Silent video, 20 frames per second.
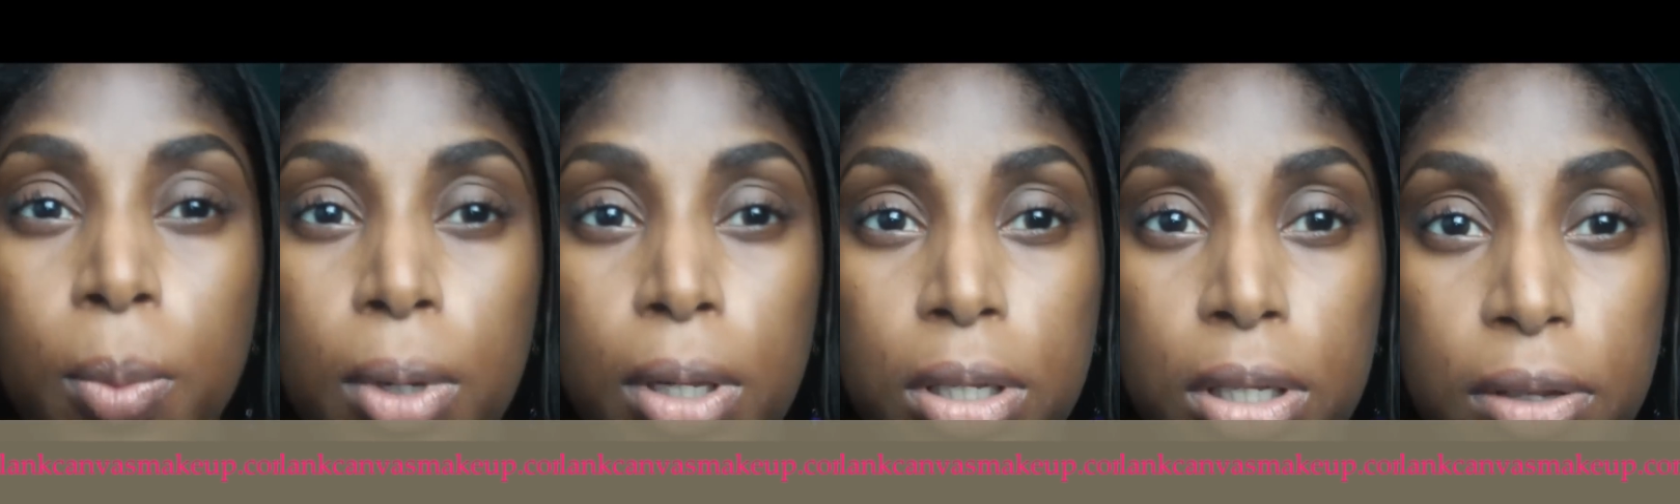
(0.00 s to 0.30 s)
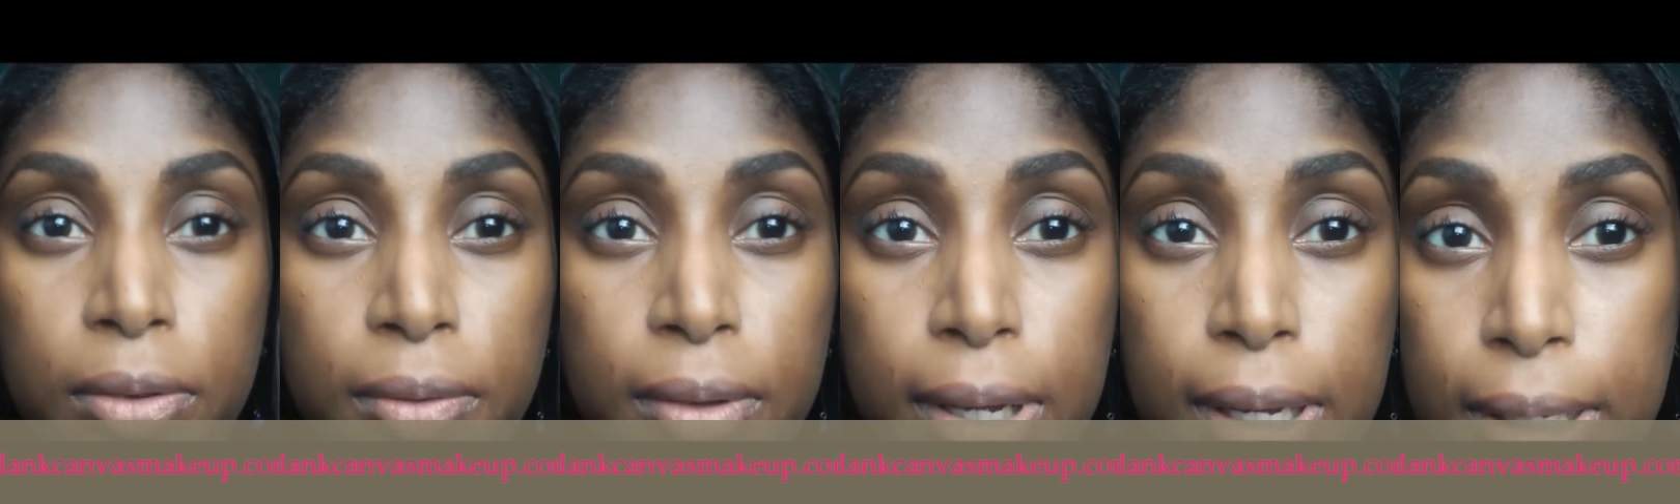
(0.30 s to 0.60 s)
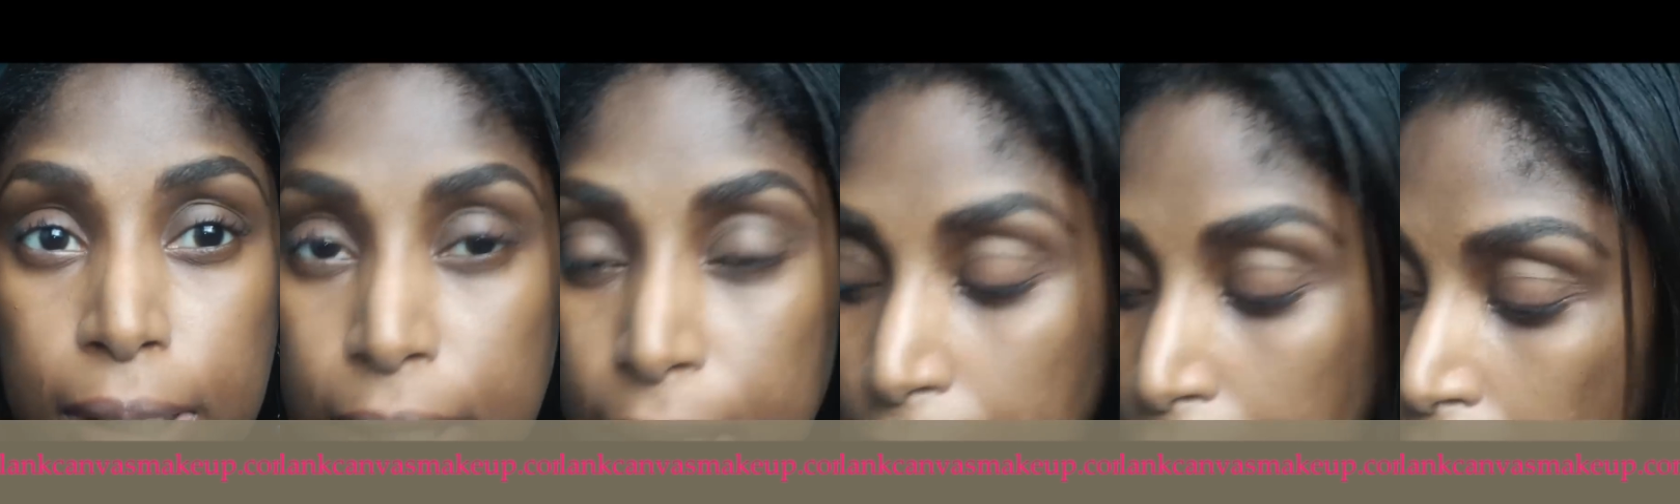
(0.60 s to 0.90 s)
well
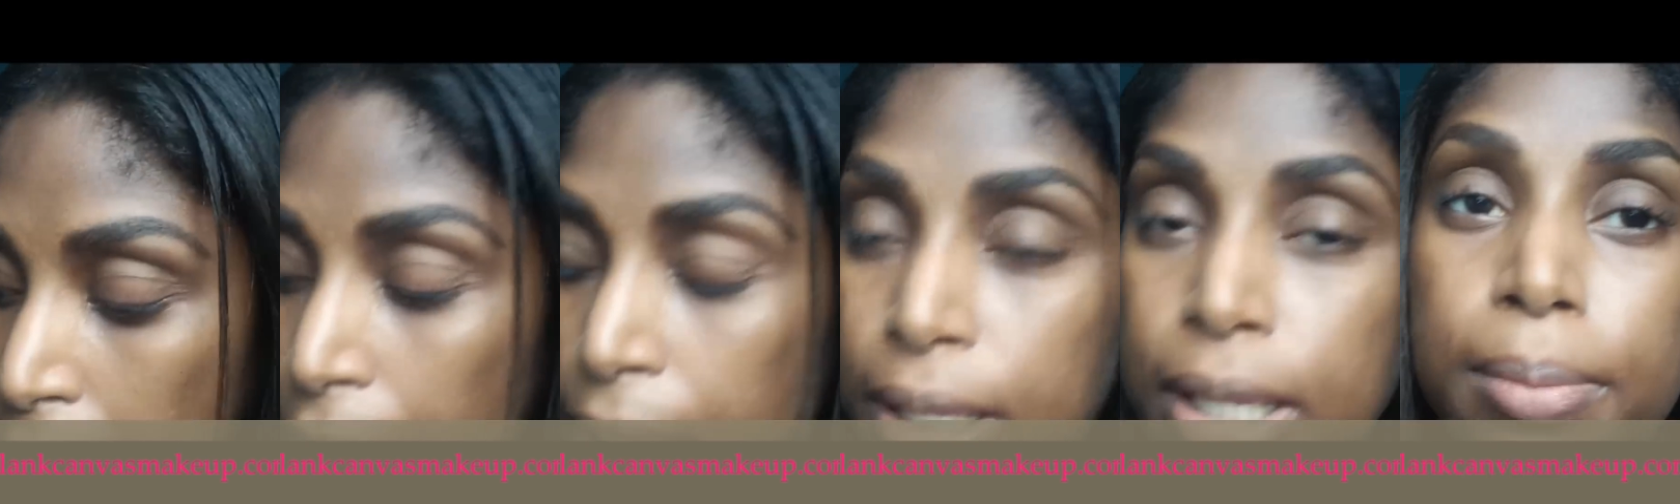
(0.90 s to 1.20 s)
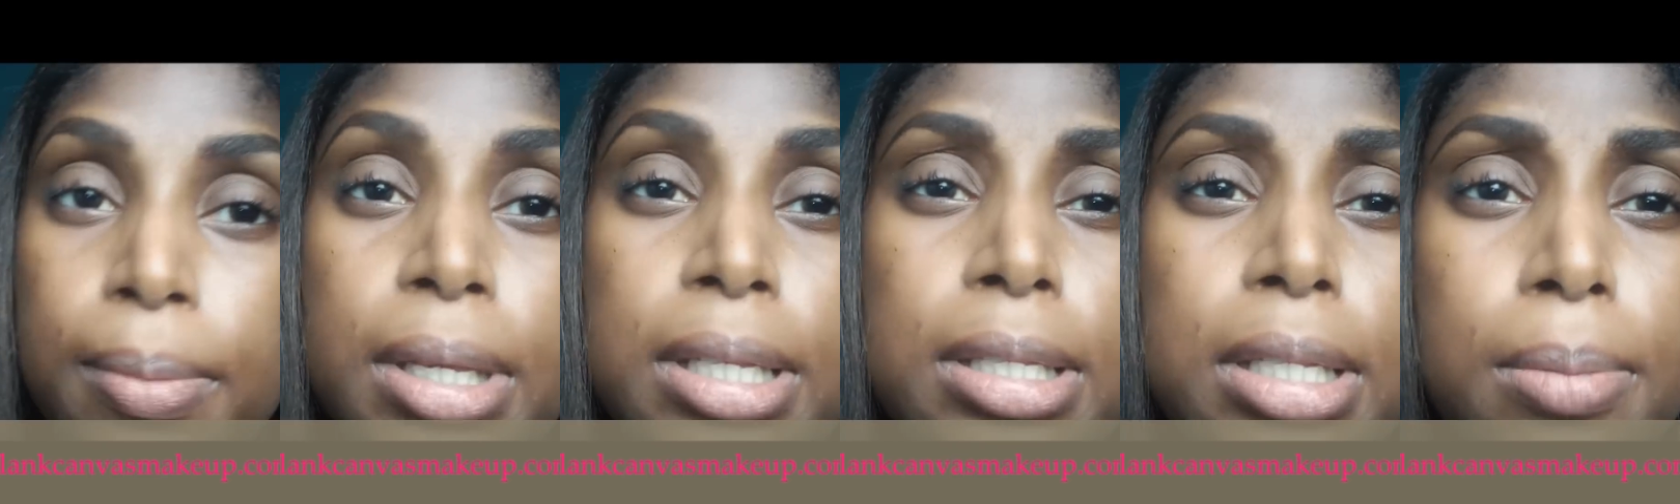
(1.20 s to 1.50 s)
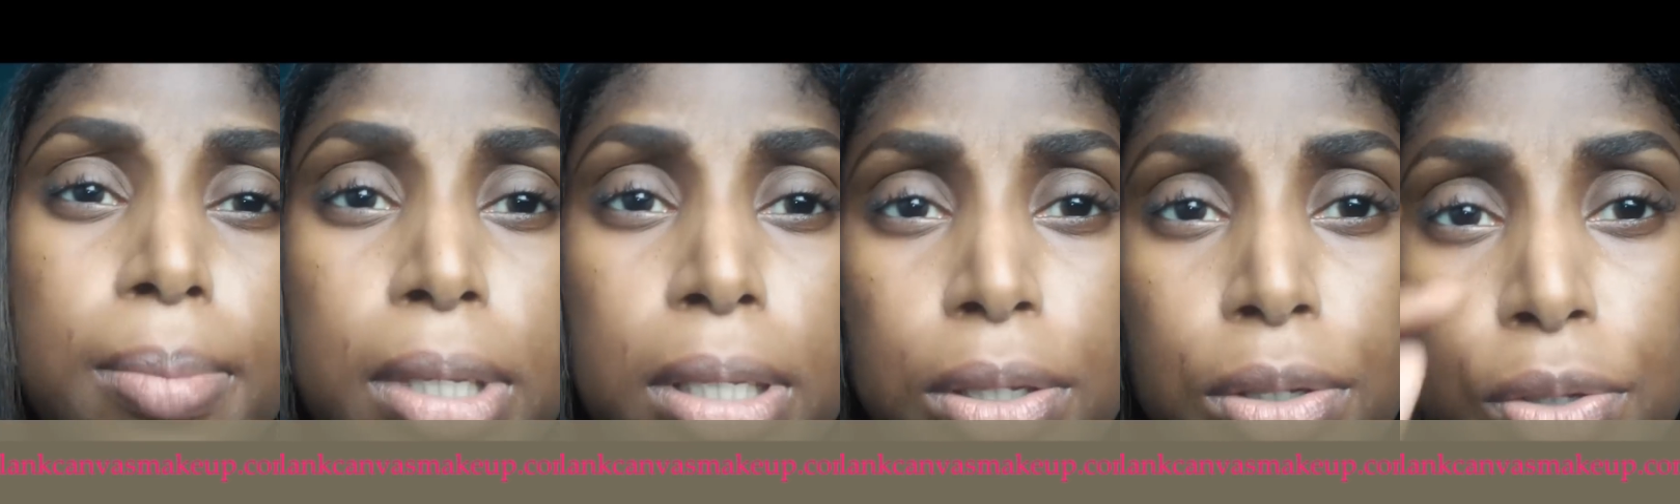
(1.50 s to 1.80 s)
defined. They may
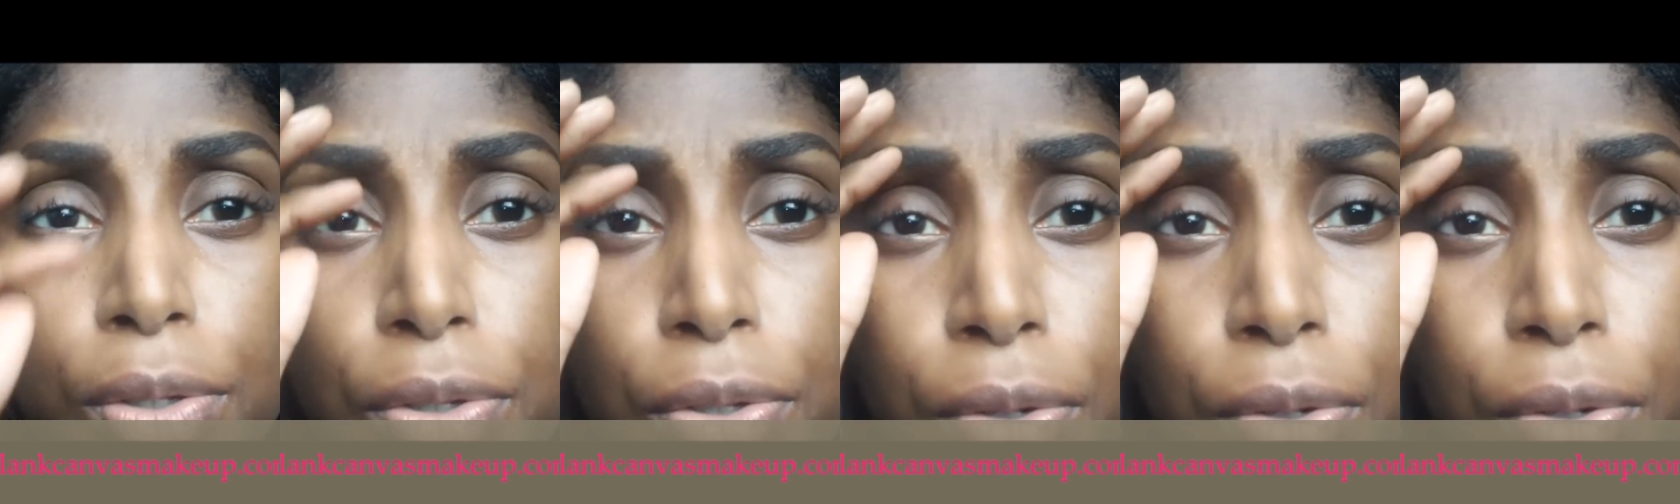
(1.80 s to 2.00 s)
seem a little